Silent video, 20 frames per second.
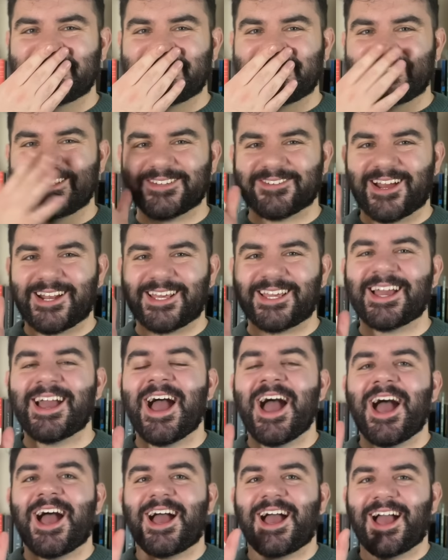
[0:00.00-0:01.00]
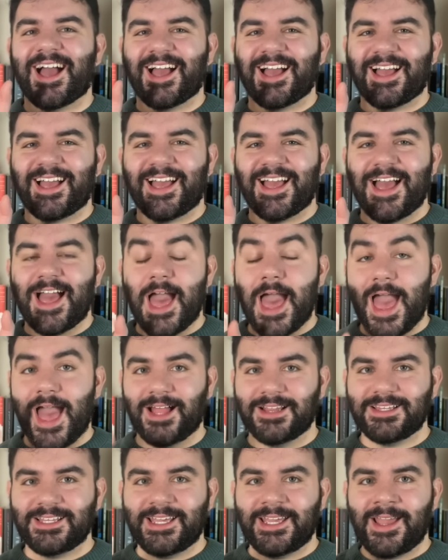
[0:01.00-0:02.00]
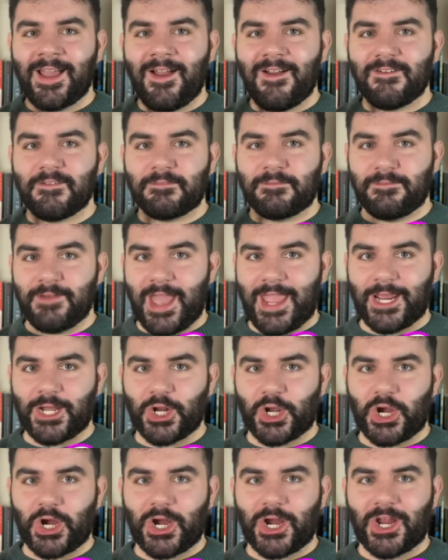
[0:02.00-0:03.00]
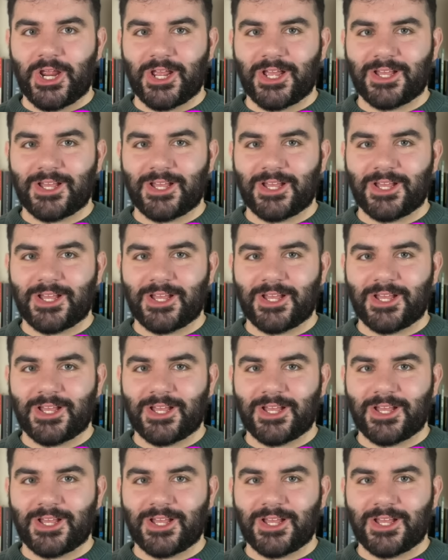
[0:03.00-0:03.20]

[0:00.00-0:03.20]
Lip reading: you ready? Ellie Vader.